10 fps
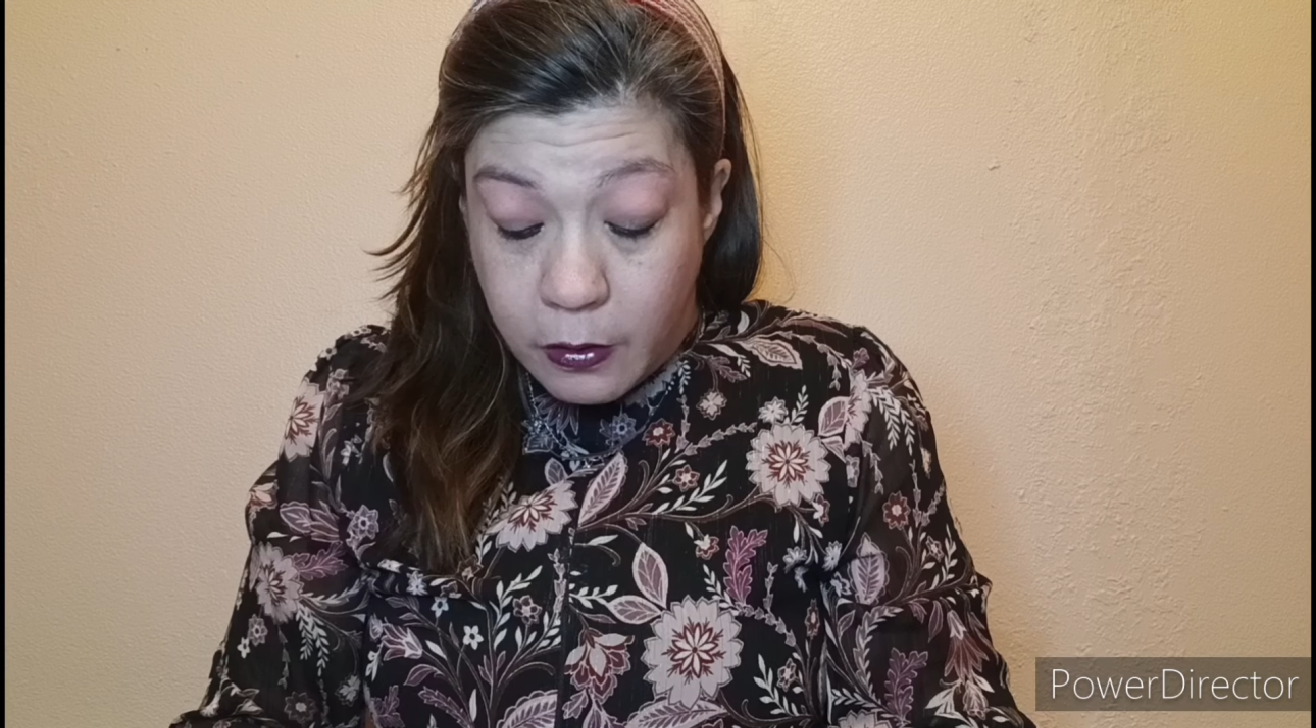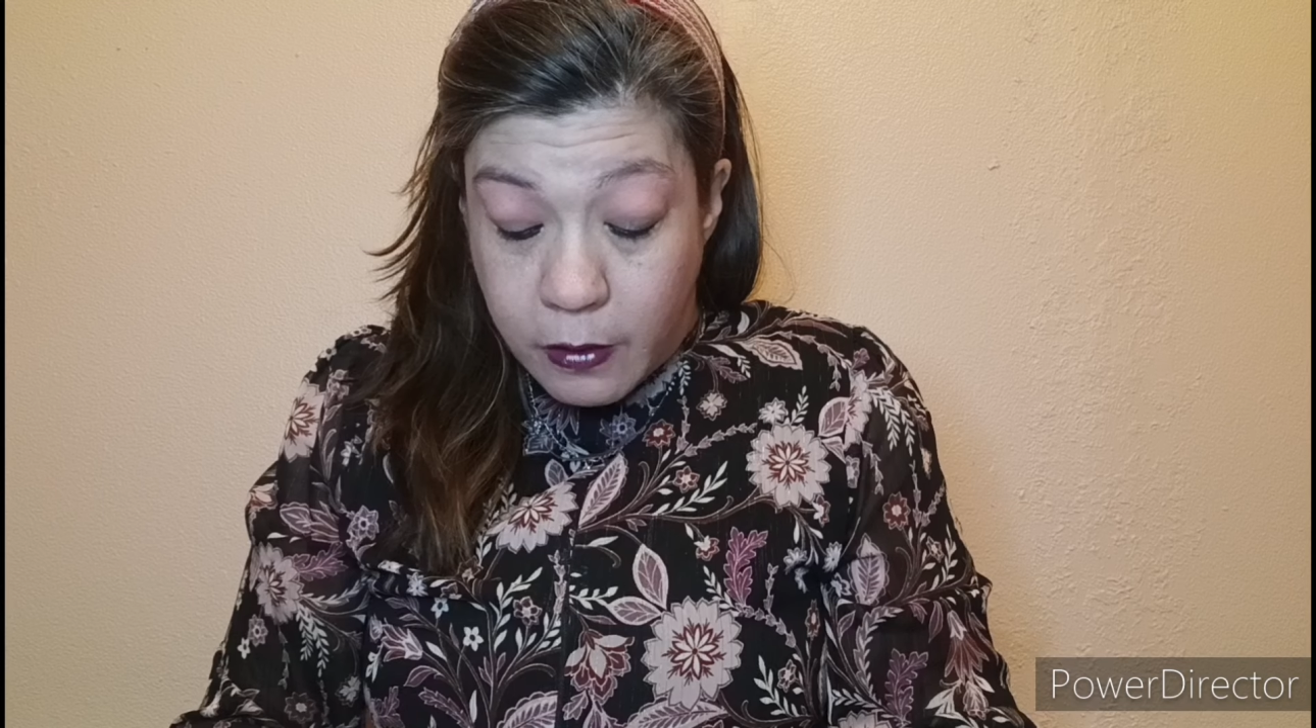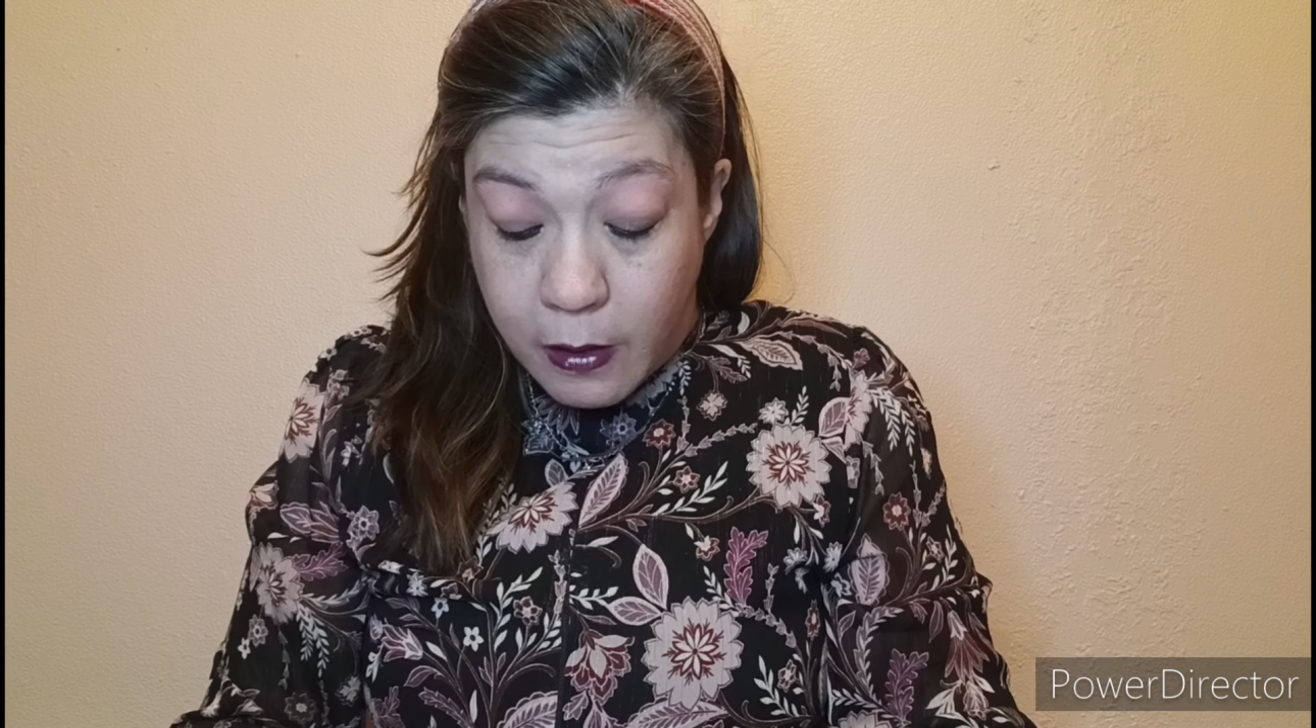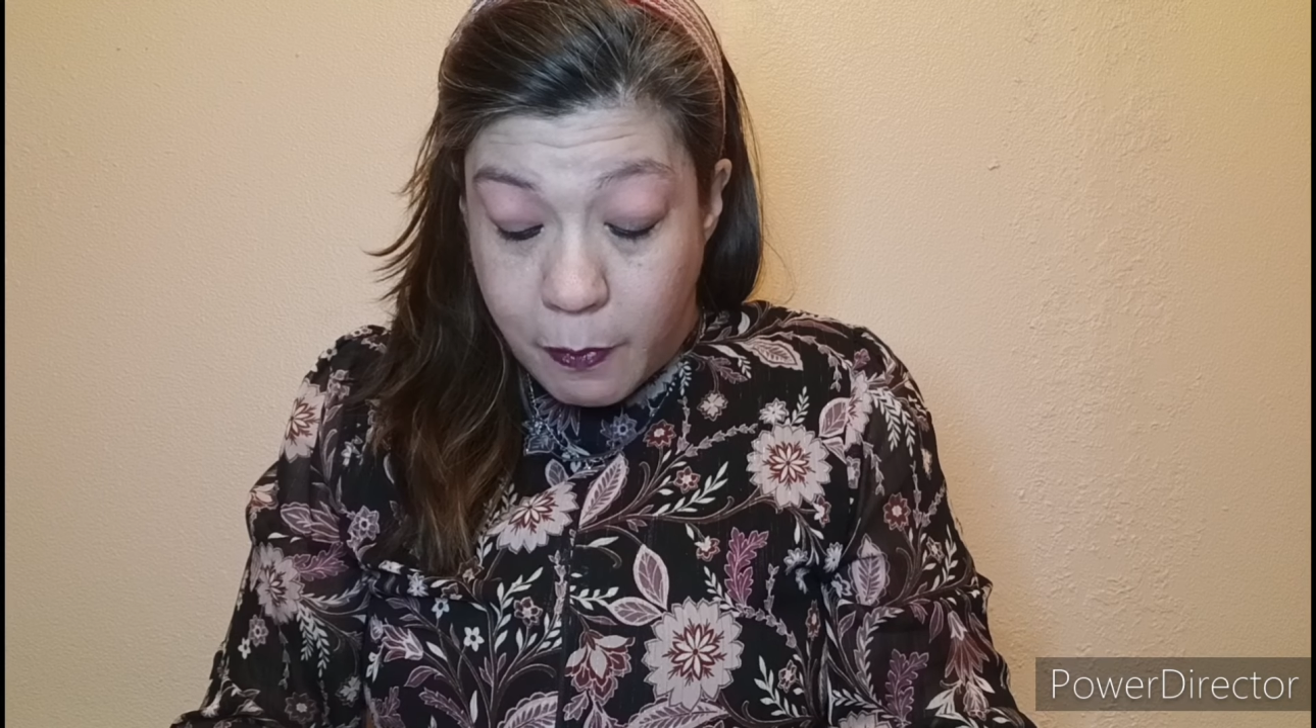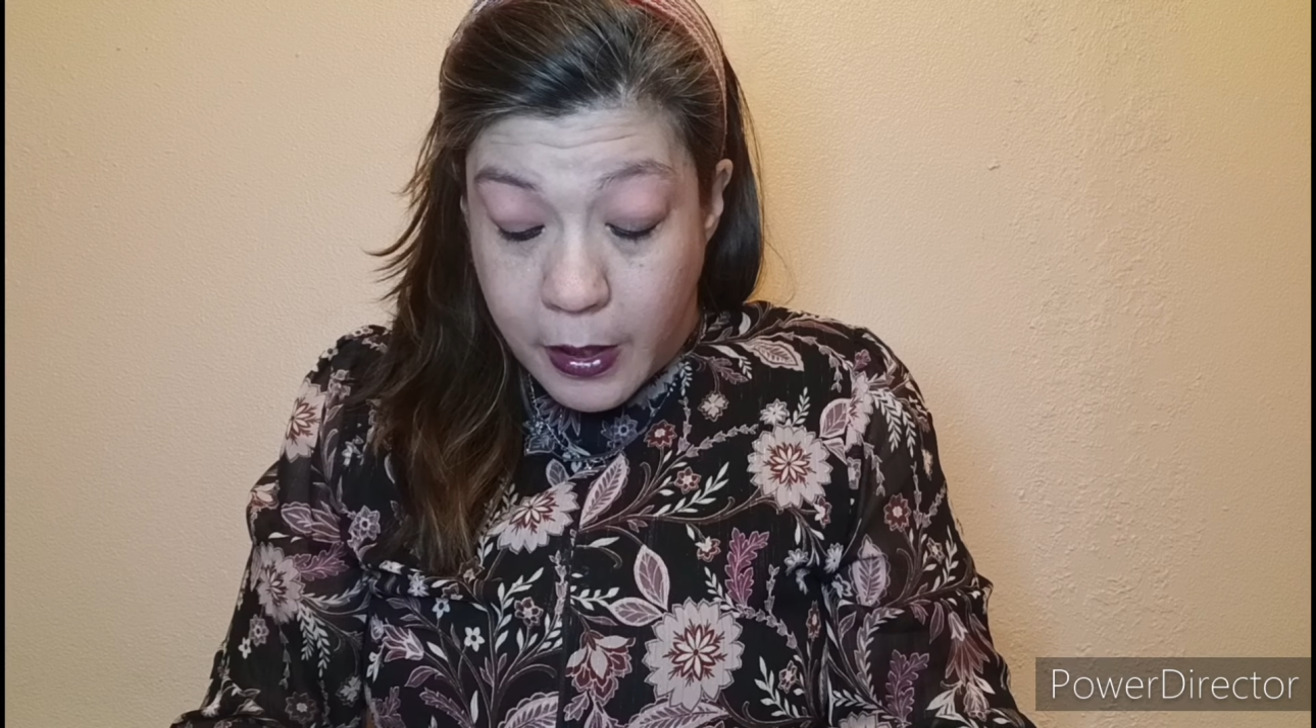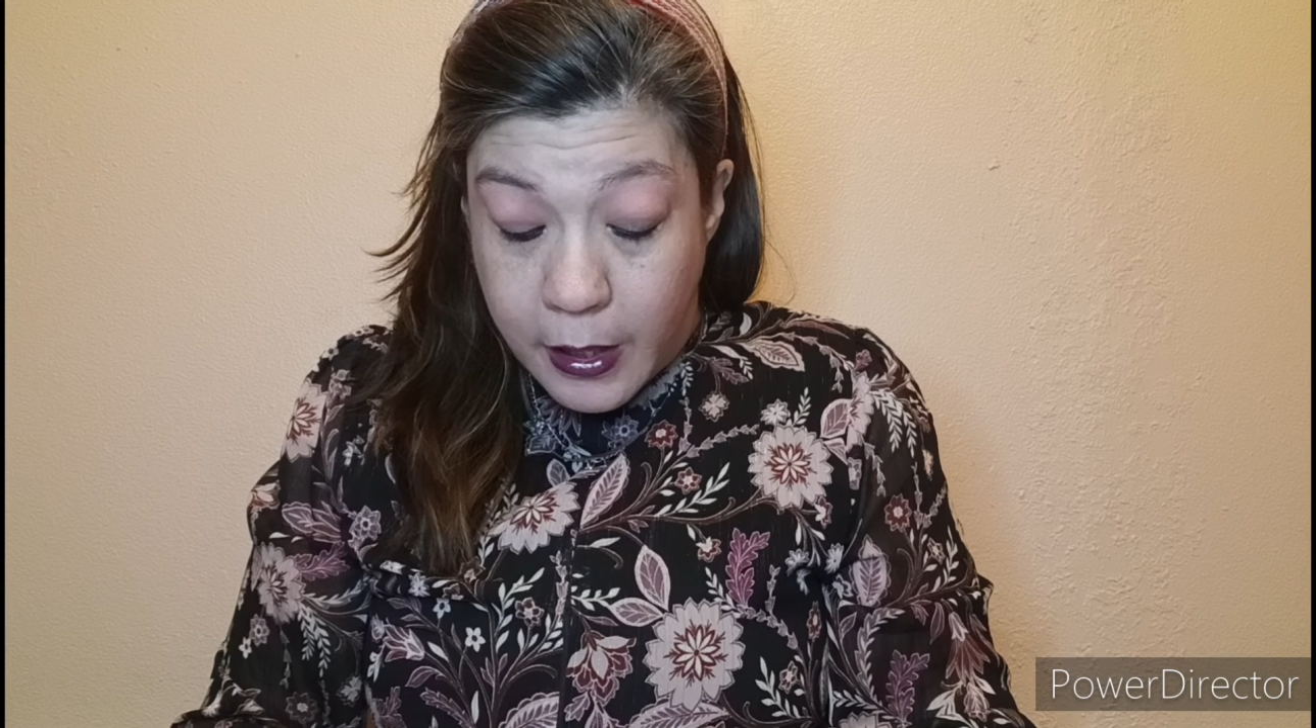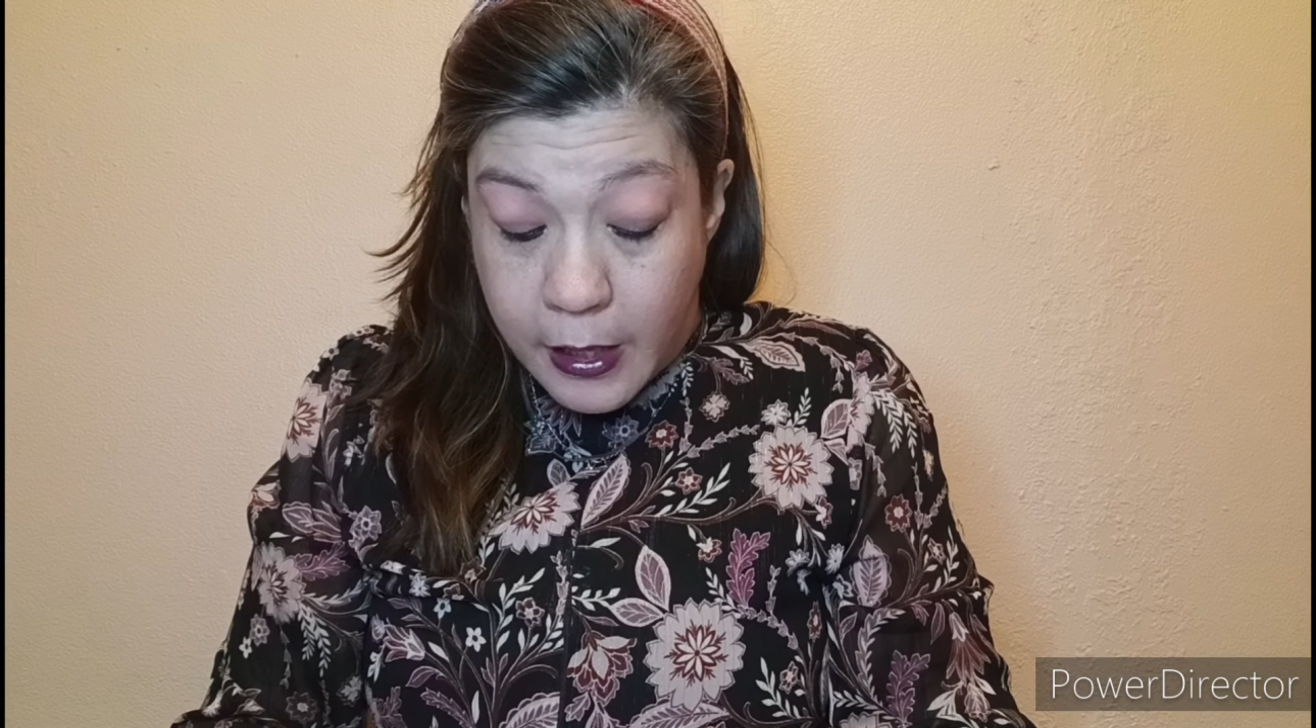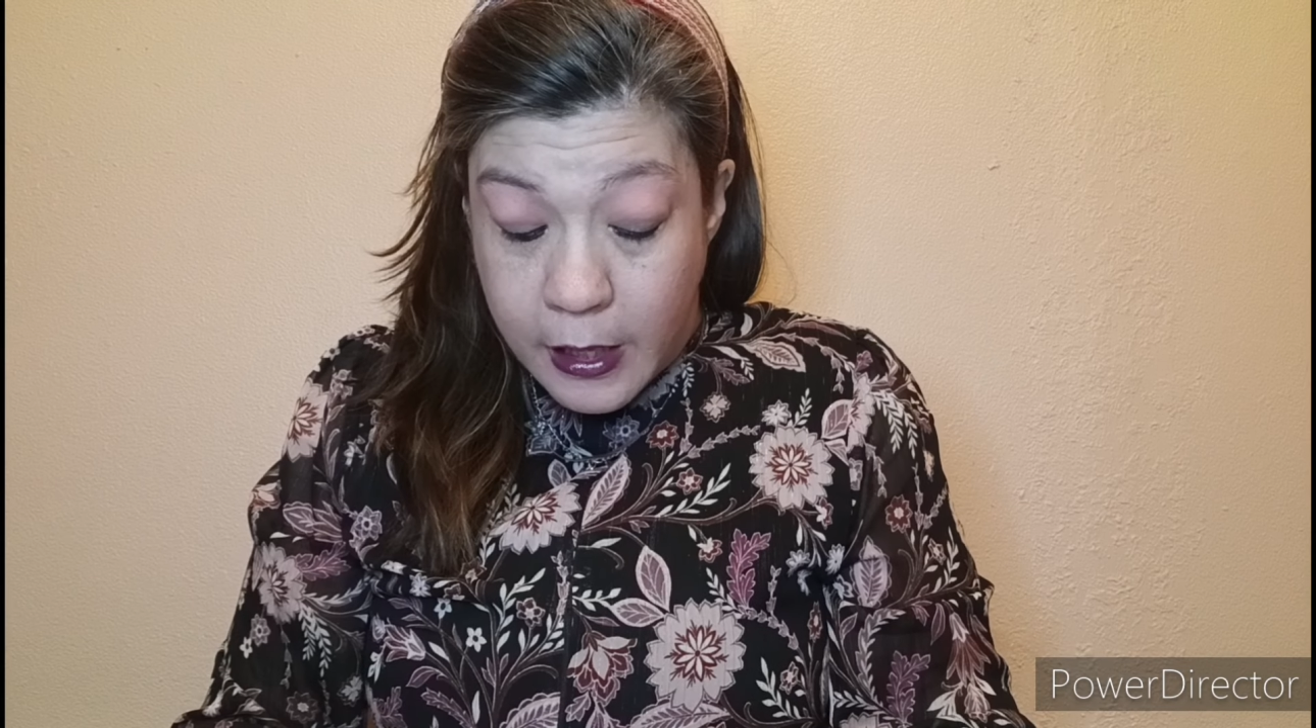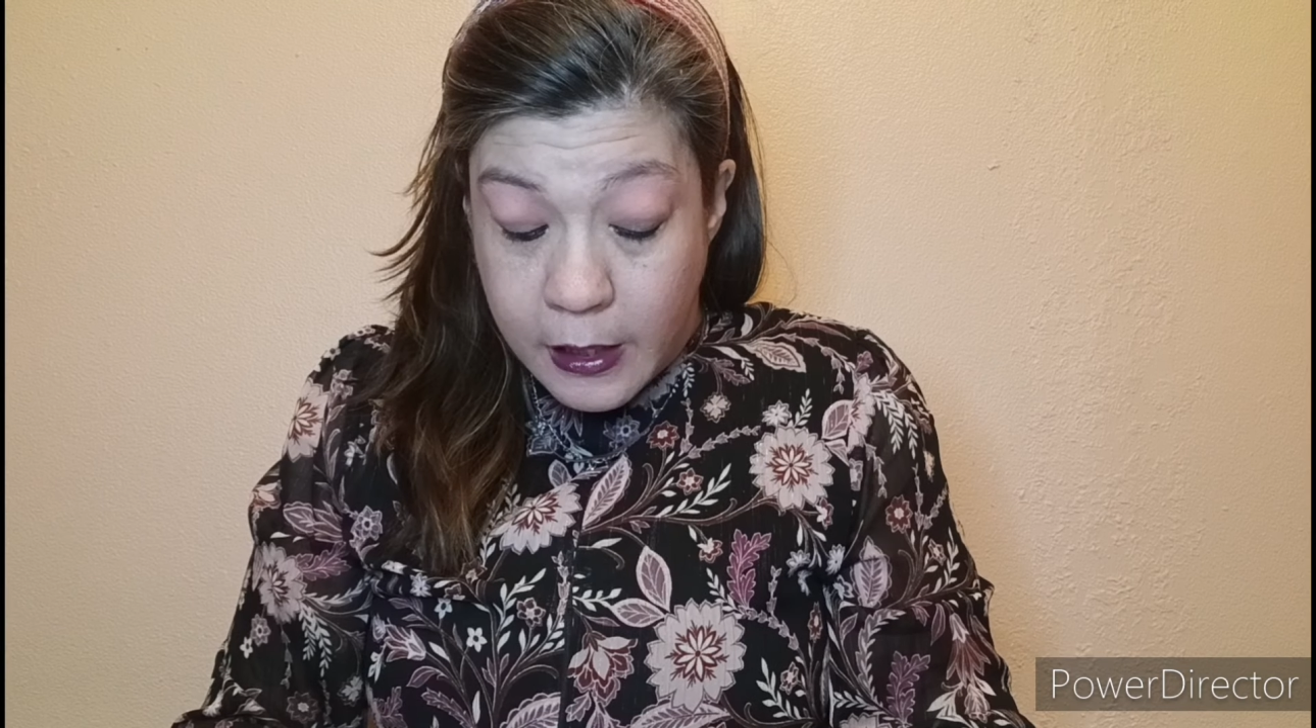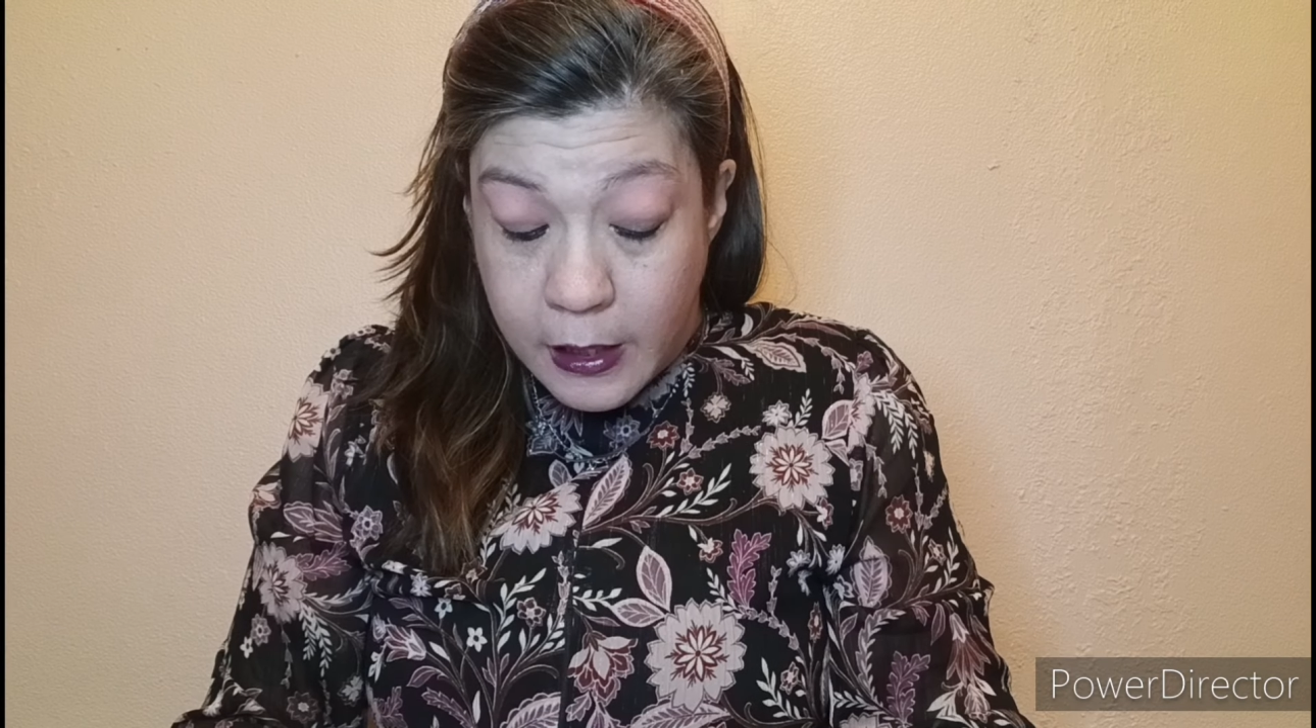Trump
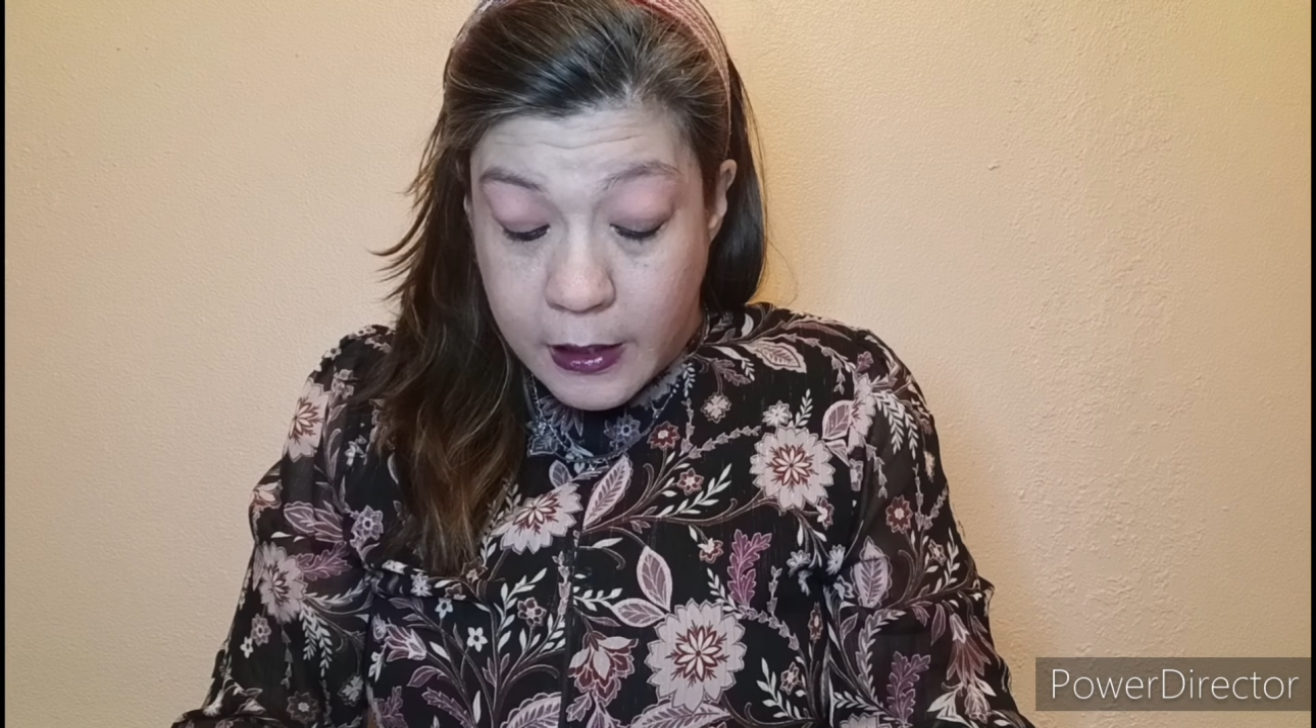in